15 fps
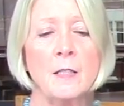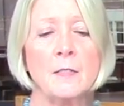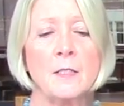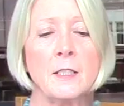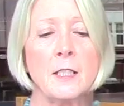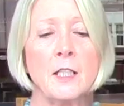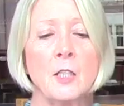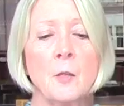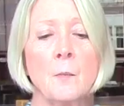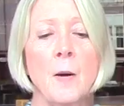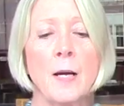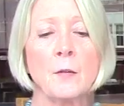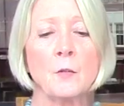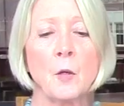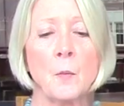to kill
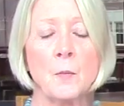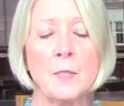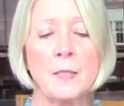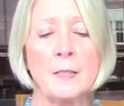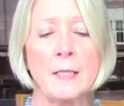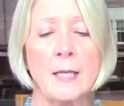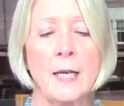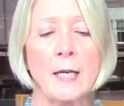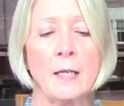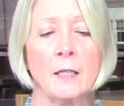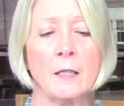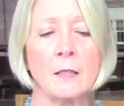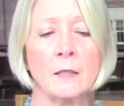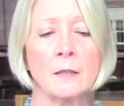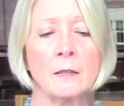microbes in the air.